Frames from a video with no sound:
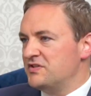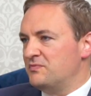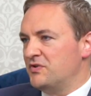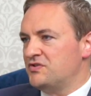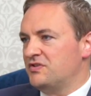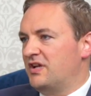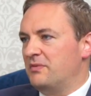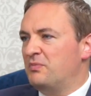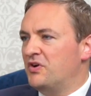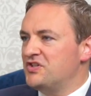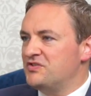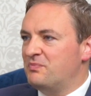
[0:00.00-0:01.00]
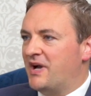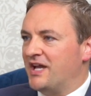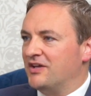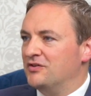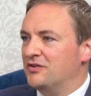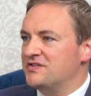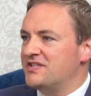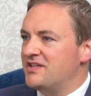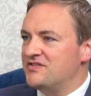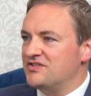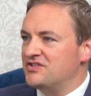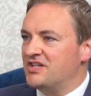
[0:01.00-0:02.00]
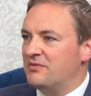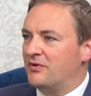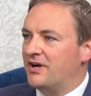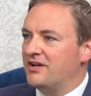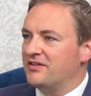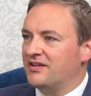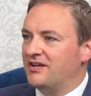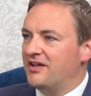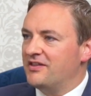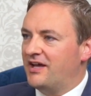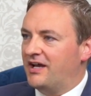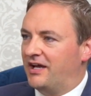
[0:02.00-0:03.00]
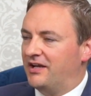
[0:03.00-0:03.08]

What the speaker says: much like pushback or censorship or anything like that?